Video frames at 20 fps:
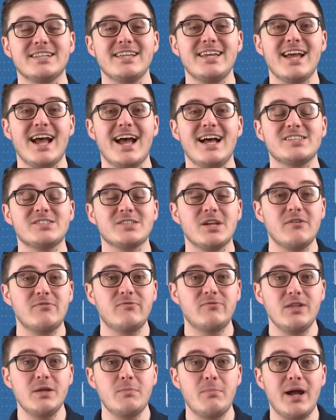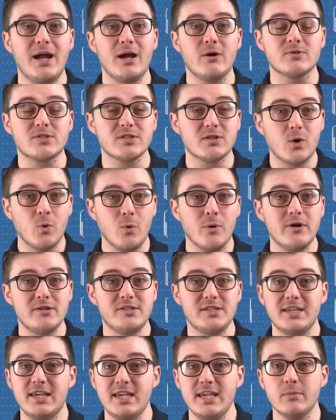It has a flip-out
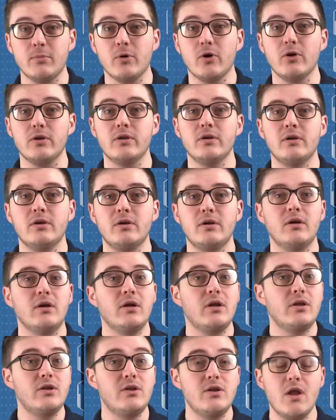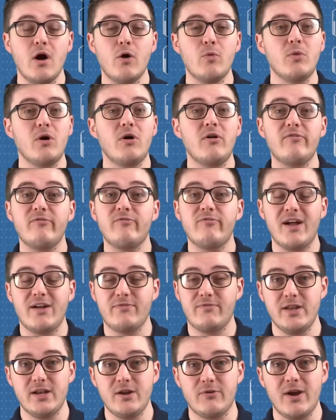QWERTY keyboard. No more
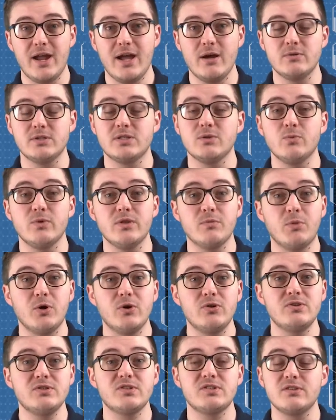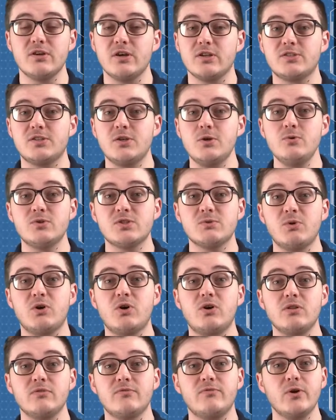faffing around with buttons that are too
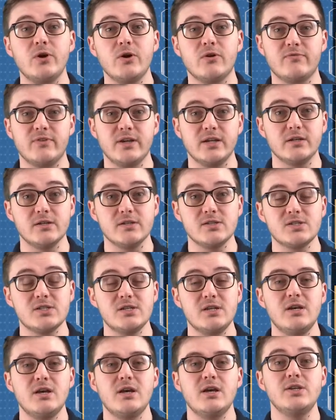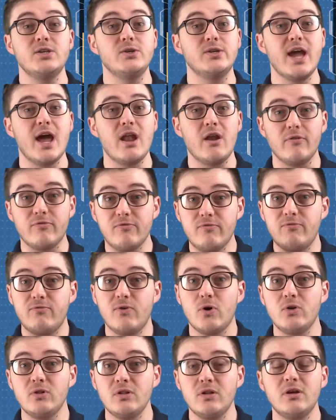small for your fingers. You get a
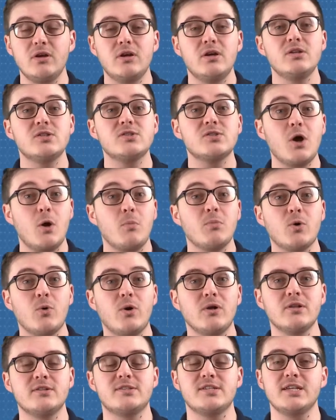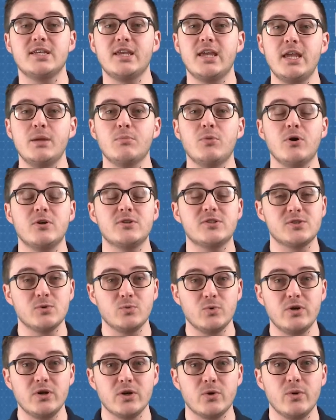full, top-quality keyboard to
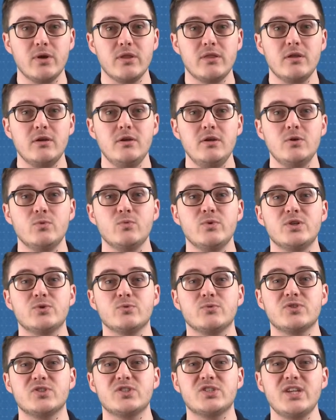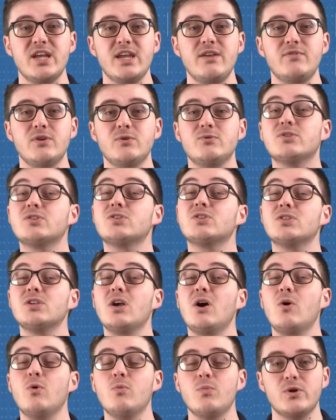work with, which will save you
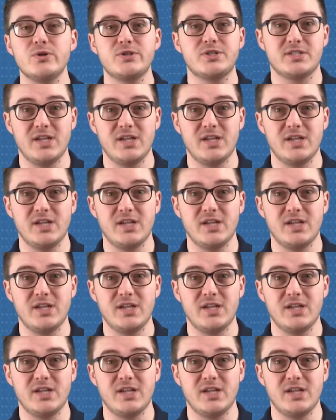so much